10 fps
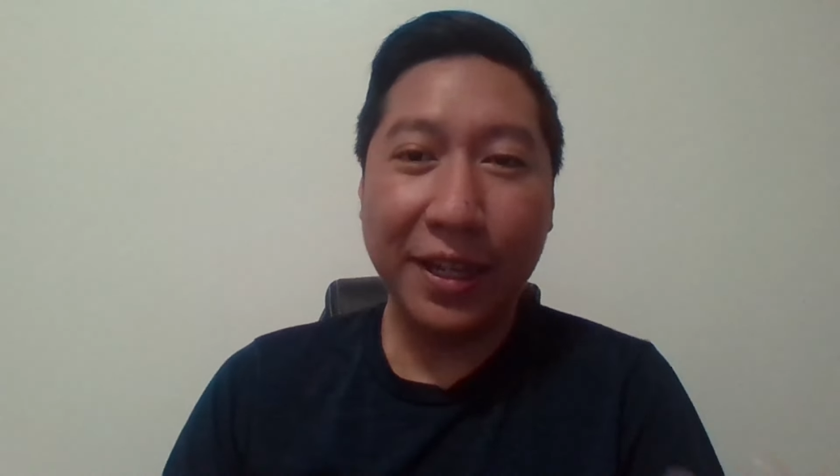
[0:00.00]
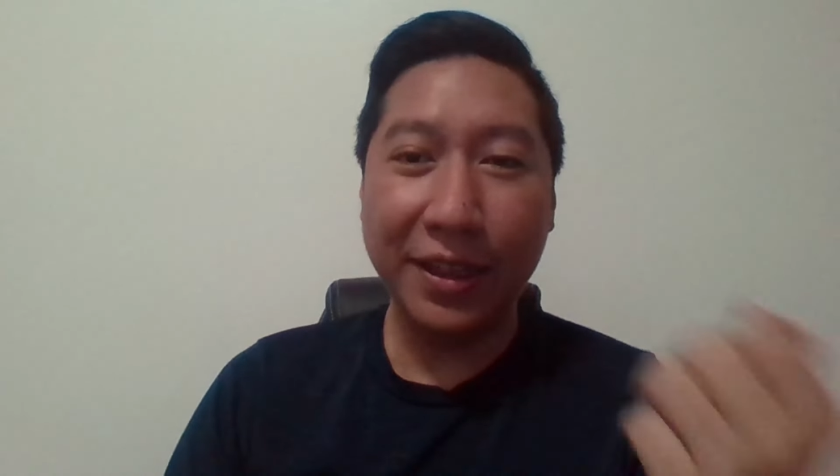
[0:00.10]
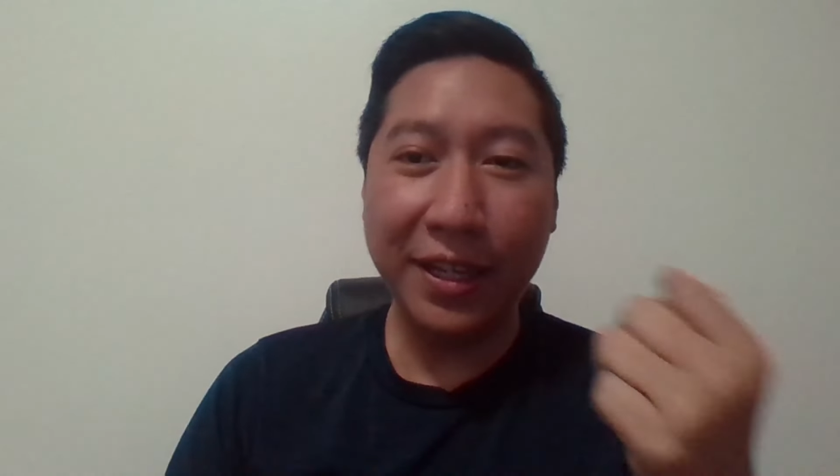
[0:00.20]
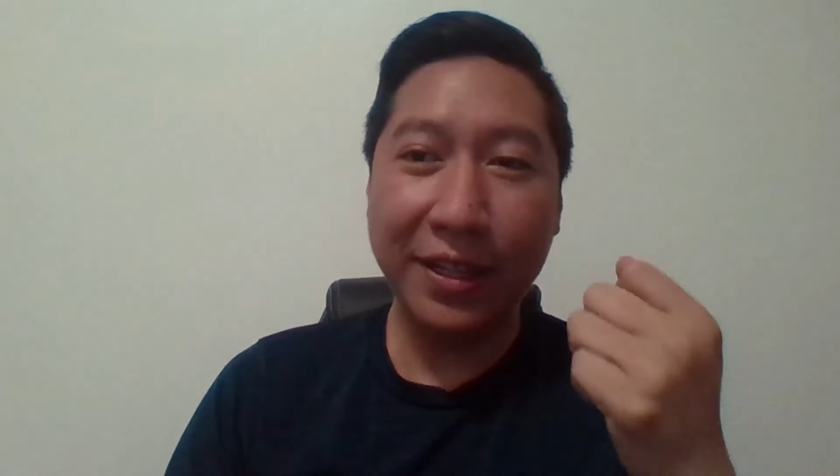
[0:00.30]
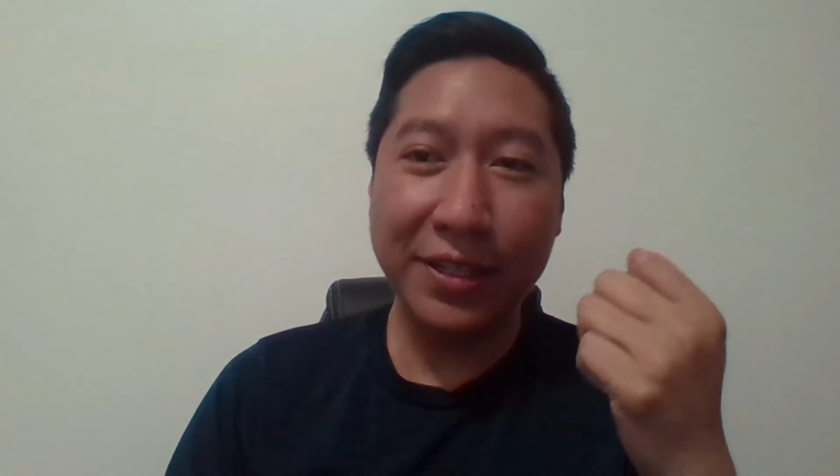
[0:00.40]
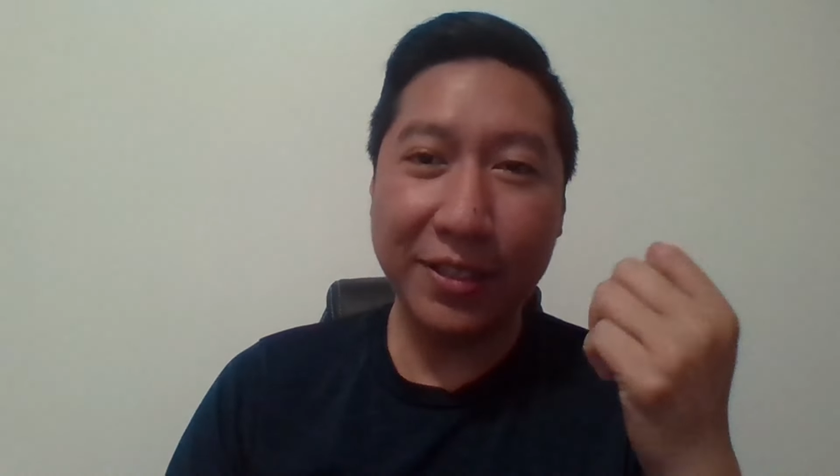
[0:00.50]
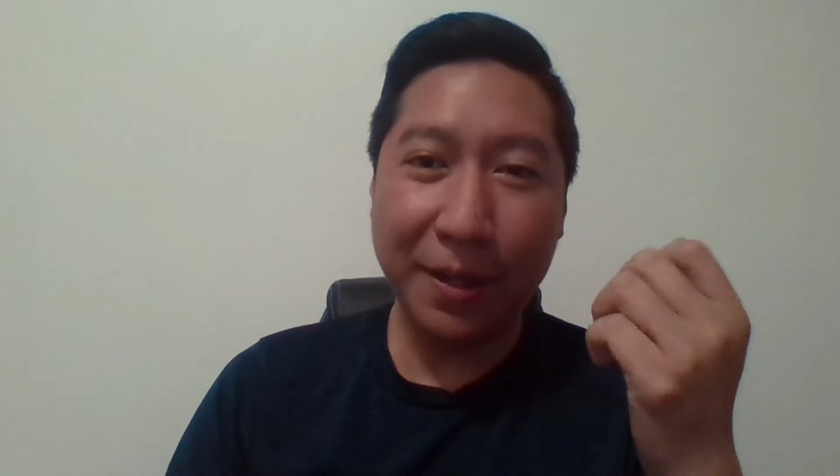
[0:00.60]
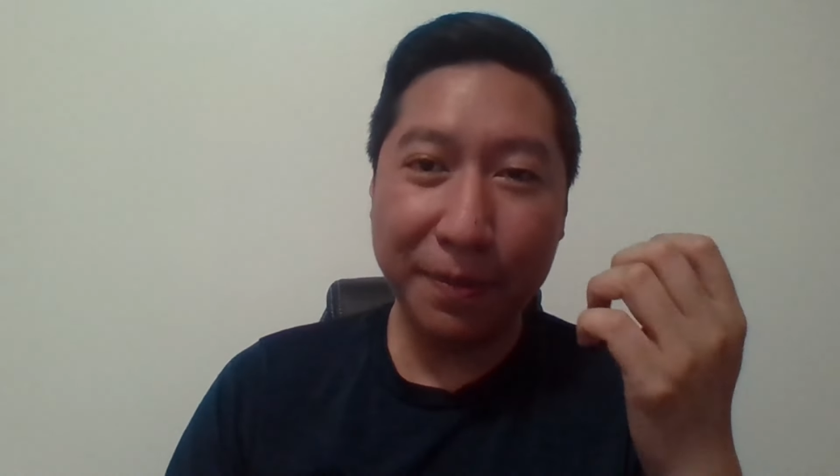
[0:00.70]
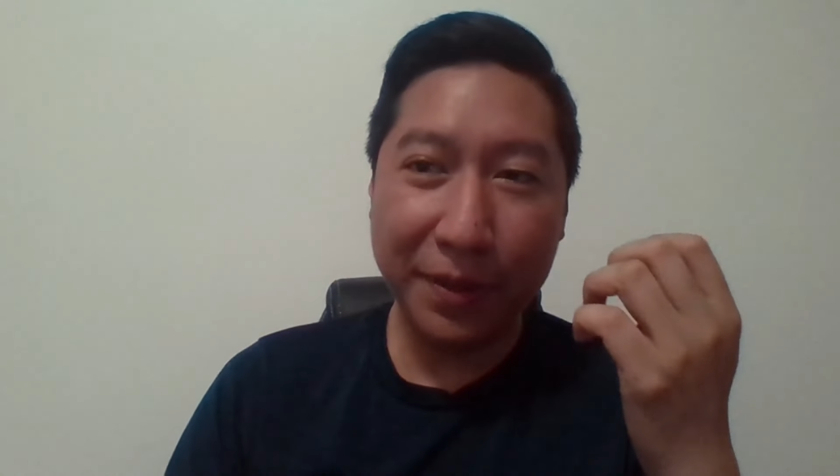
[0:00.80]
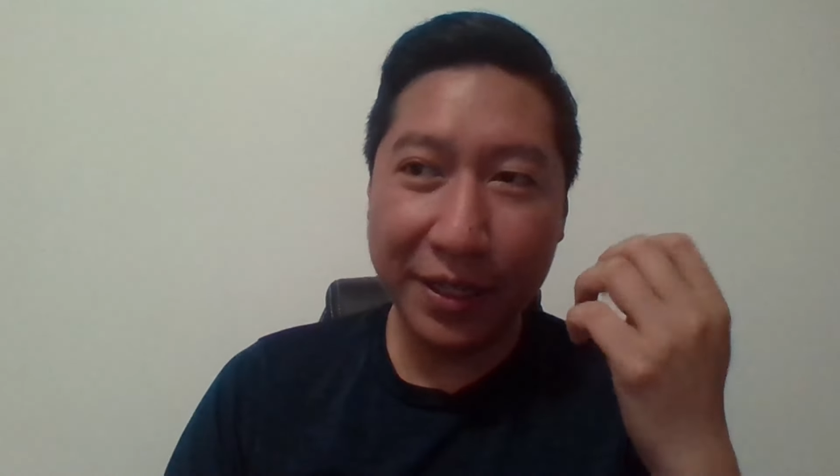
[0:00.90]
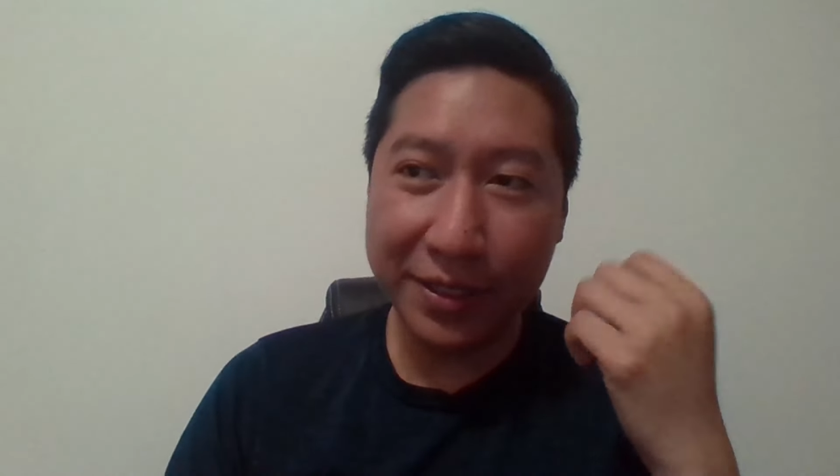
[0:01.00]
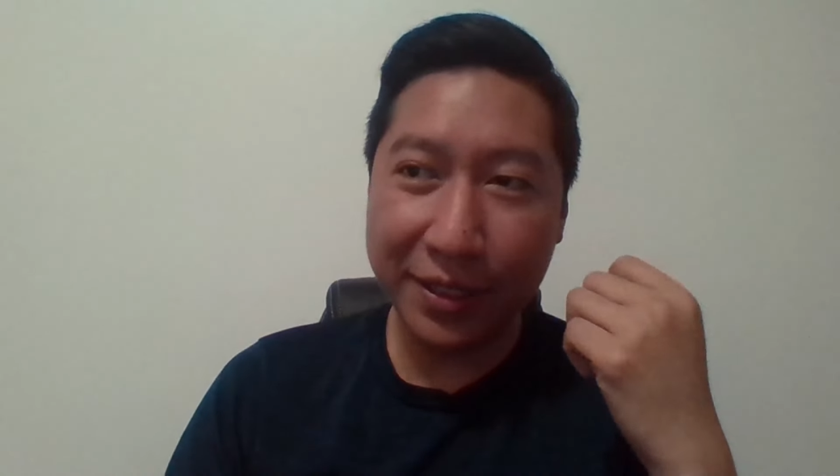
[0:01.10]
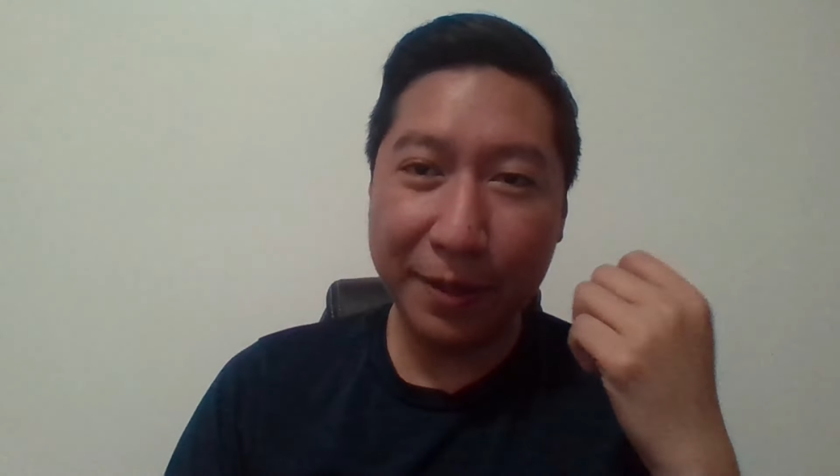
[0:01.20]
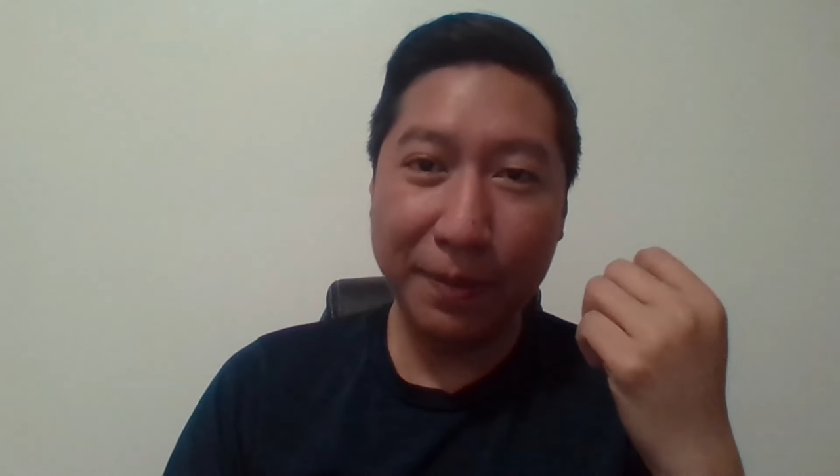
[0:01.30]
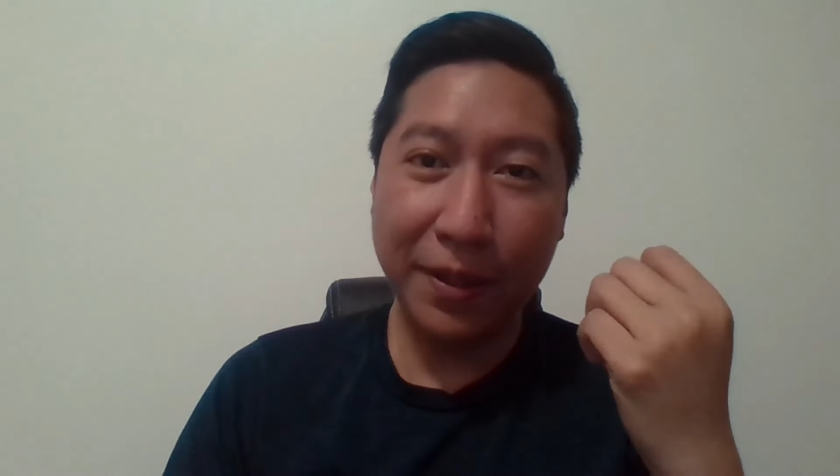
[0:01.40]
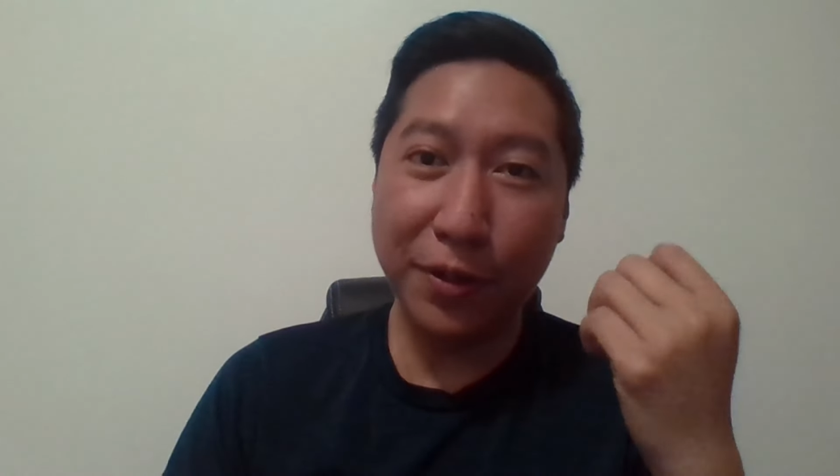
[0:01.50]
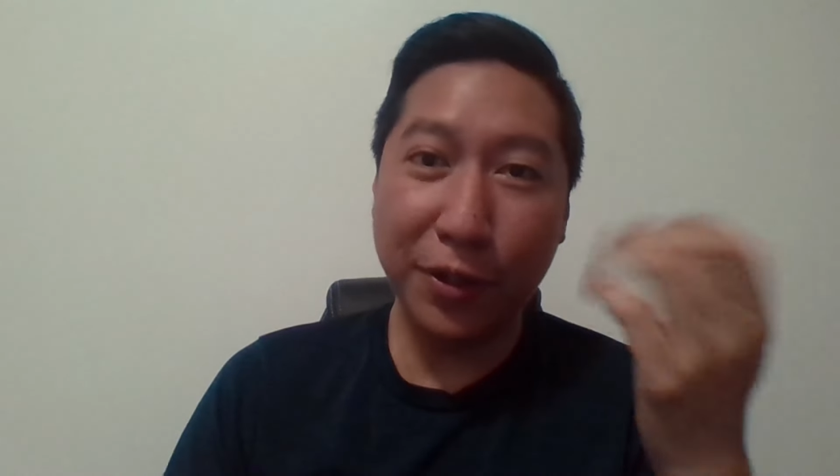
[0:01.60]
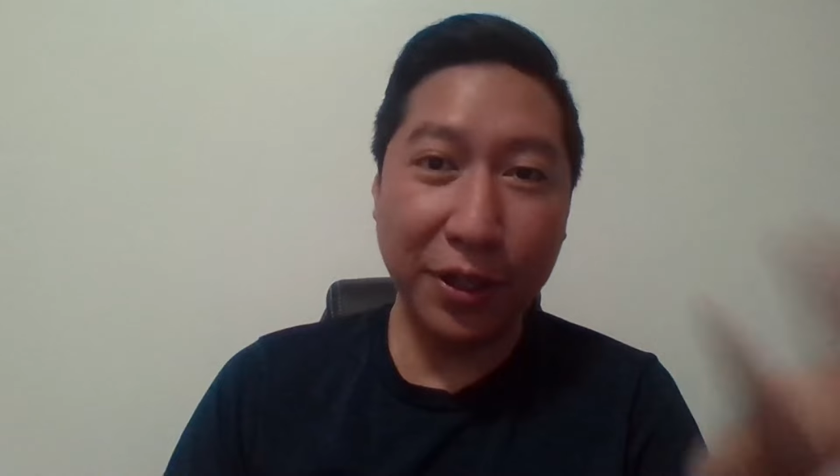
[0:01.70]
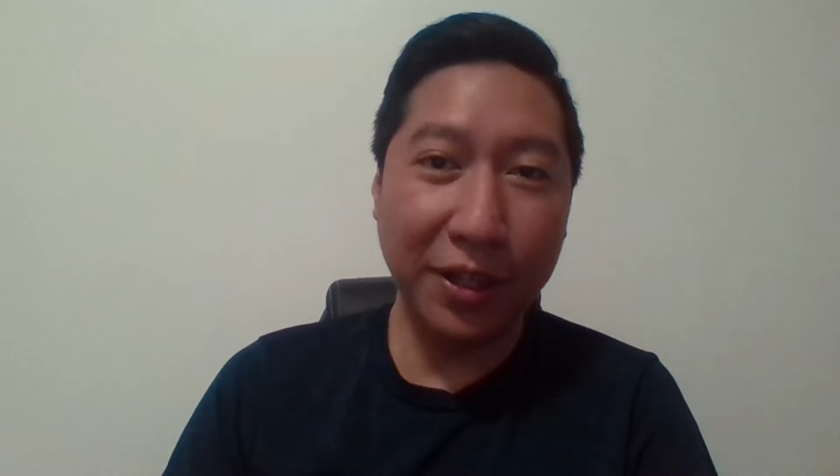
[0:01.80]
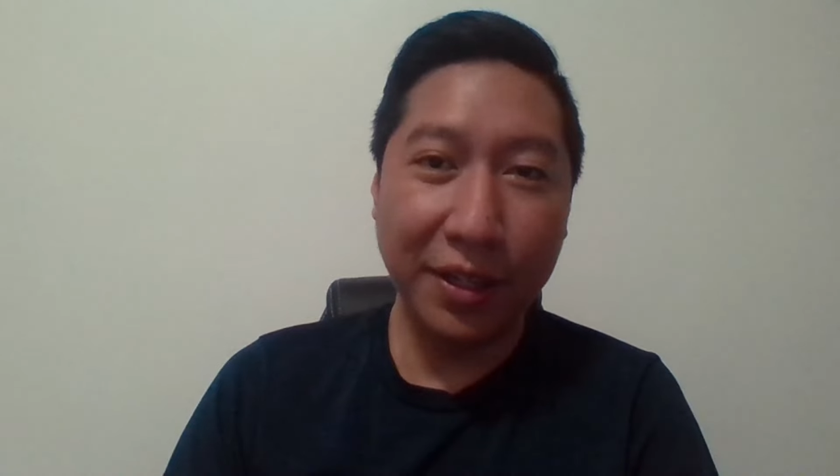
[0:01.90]
I think this company is gonna be
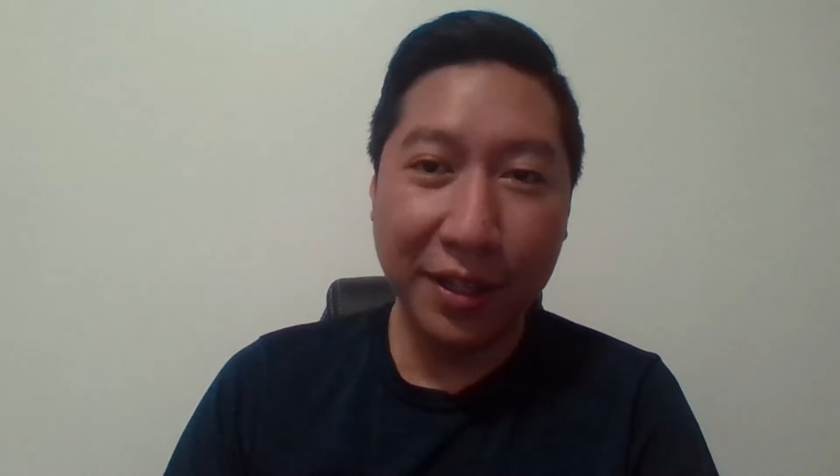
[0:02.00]
good.